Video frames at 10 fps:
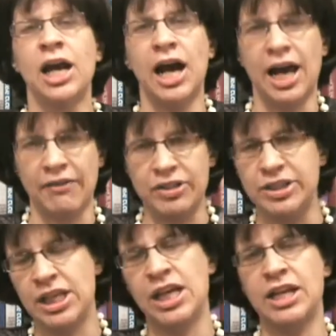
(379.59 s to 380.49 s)
I have
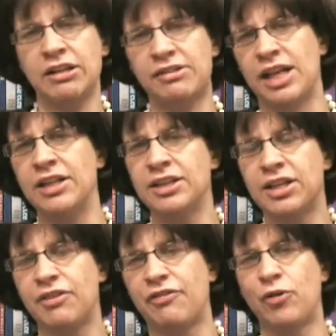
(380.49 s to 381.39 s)
indeed
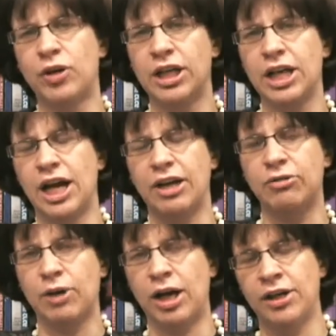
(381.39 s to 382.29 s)
ascended the
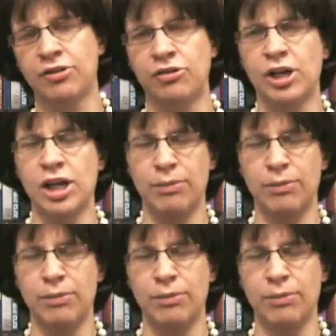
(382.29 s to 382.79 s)
forty-nine rungs